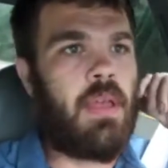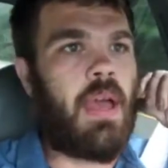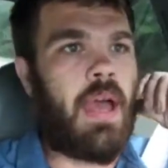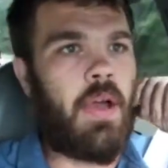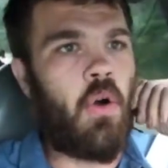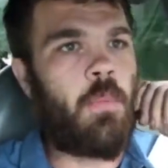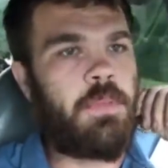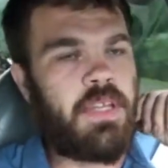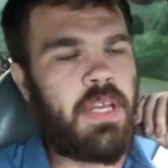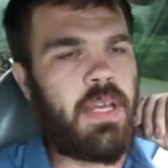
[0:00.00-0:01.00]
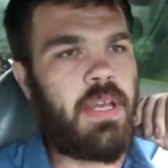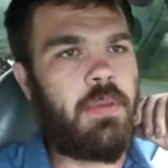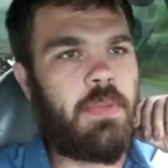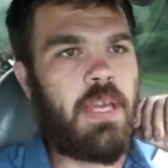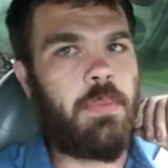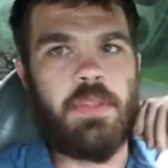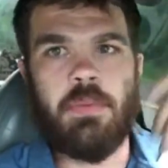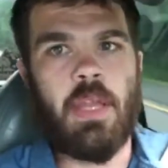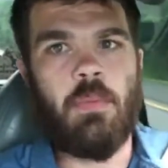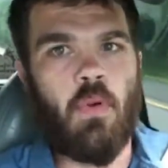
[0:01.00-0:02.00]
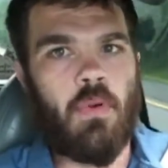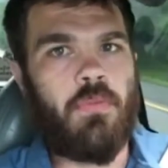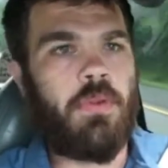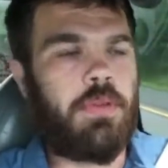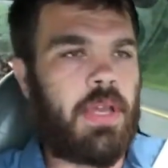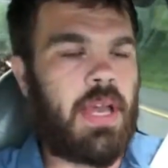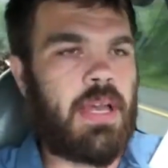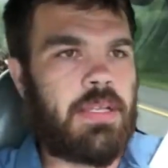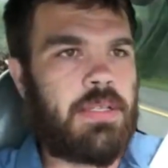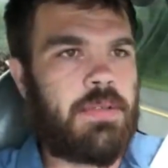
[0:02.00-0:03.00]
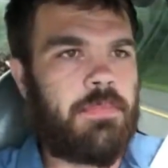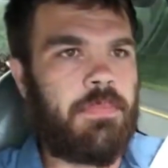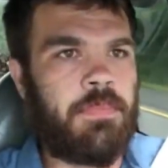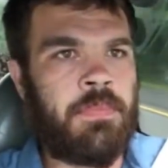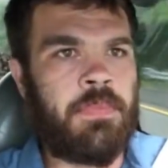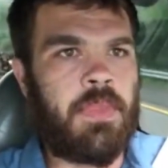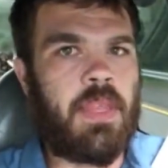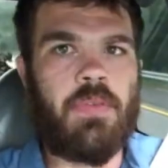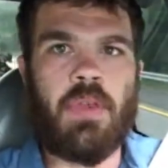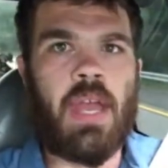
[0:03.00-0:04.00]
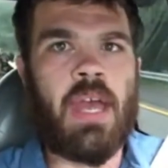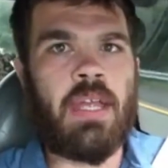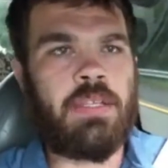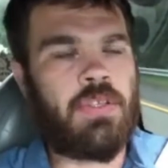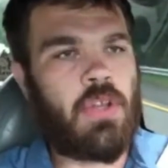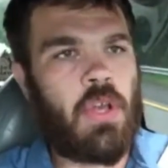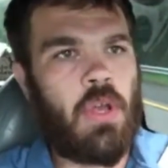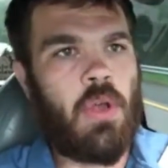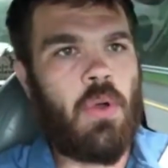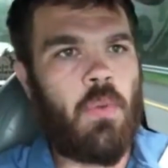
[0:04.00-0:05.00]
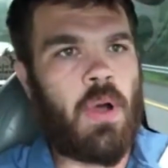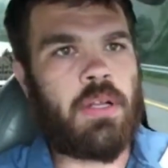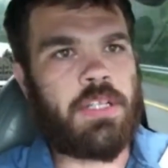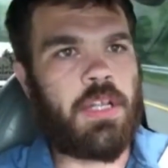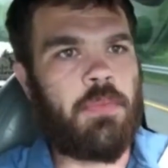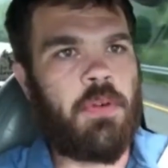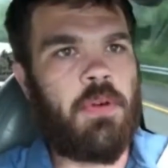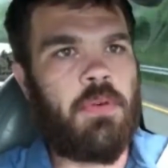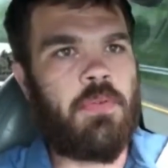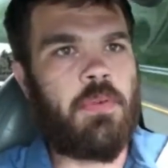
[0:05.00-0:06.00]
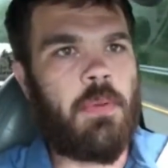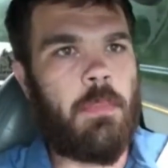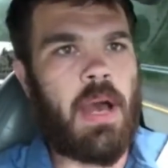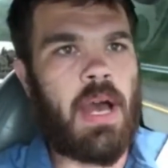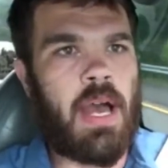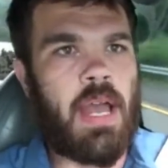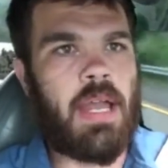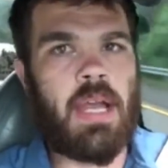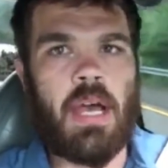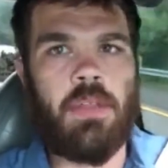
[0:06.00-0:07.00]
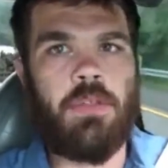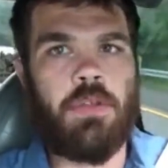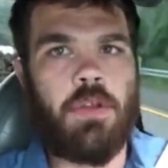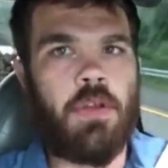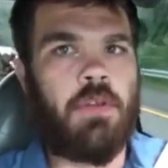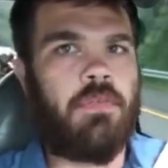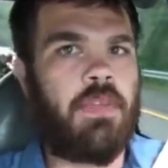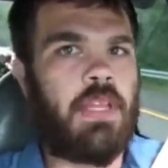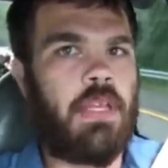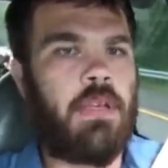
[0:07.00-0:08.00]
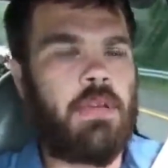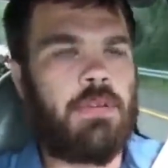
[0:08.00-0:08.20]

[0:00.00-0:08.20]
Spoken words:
I hope to be able to make more for you guys. If you guys watch some of my other